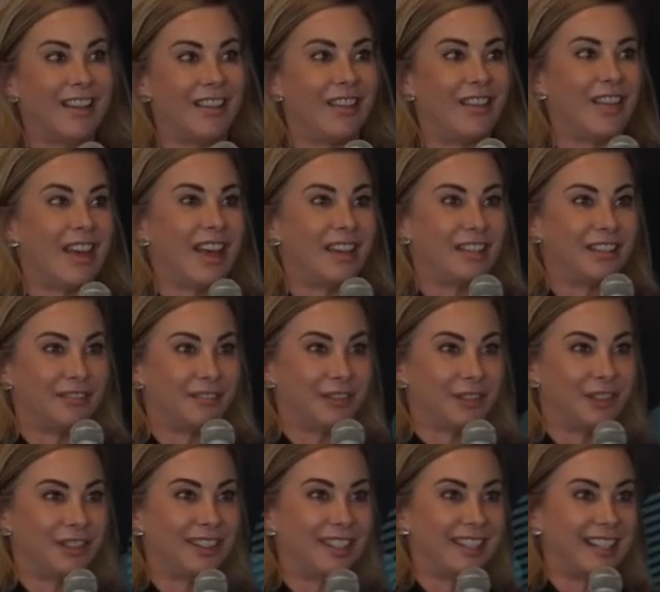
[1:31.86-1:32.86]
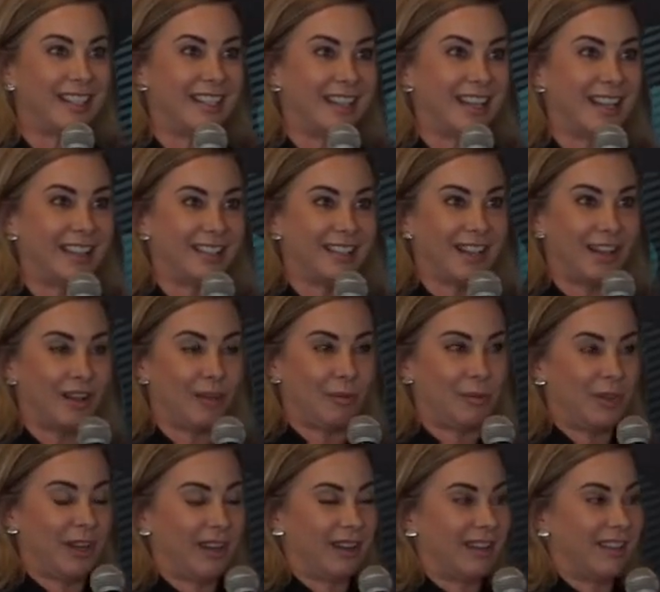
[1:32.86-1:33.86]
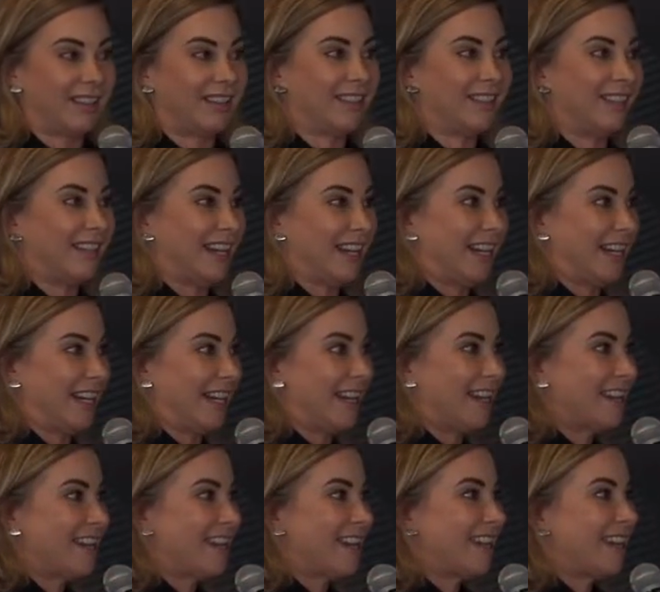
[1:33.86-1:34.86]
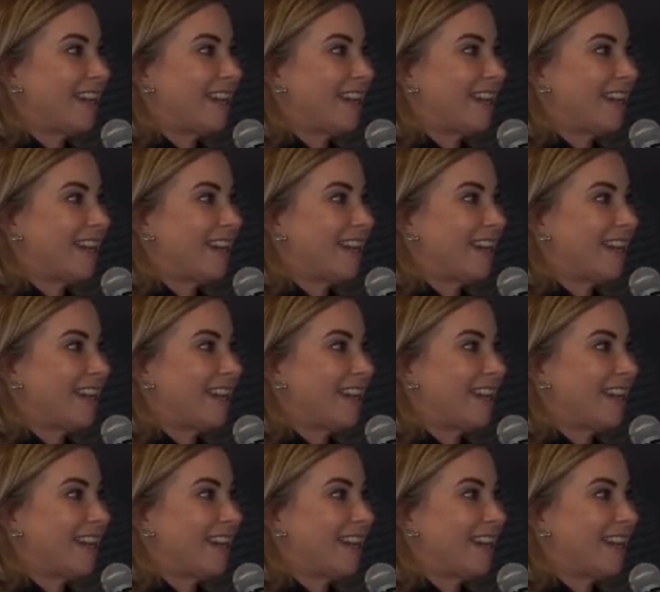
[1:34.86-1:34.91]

Uh, that diversity has helped us stay